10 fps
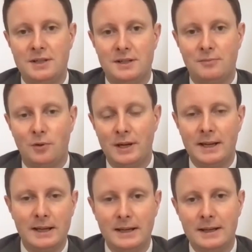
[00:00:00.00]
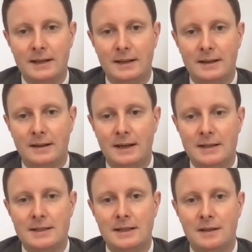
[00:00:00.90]
in your press this morning,
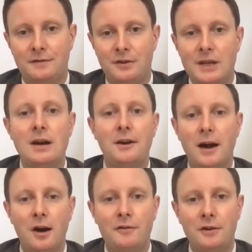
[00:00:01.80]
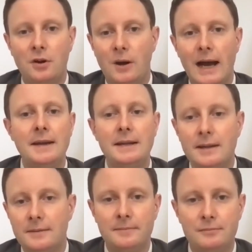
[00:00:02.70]
I think if a year and a half
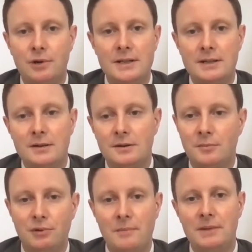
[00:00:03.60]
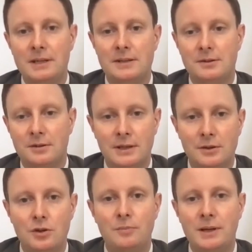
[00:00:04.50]
ago any president or prime
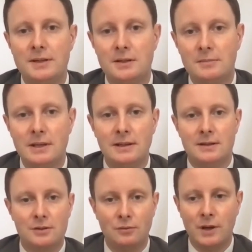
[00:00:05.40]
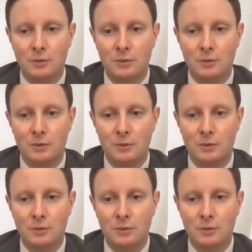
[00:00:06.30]
minister in a European summit,